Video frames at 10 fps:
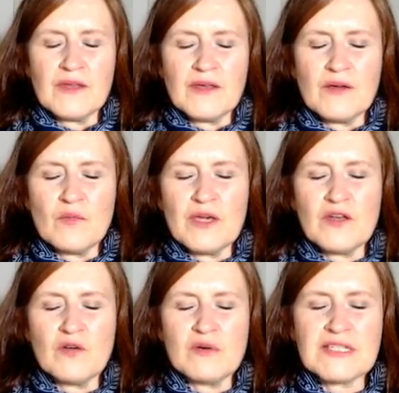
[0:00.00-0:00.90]
we can
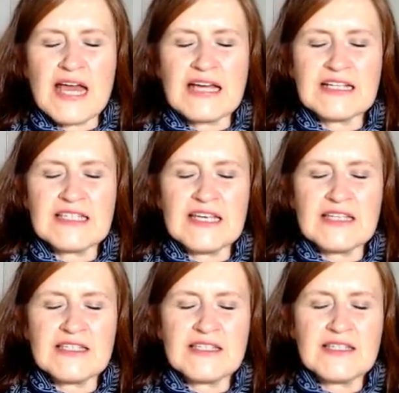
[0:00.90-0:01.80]
always
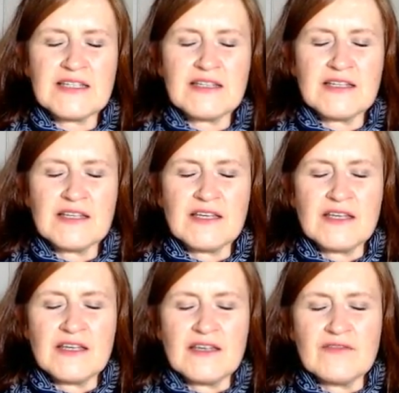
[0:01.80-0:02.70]
access
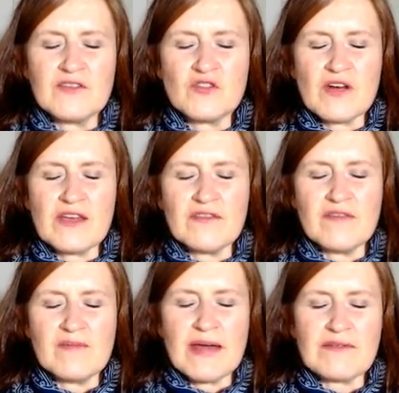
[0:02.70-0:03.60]
the strength of the
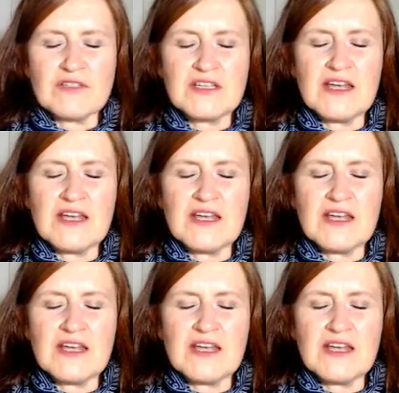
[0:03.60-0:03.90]
mountain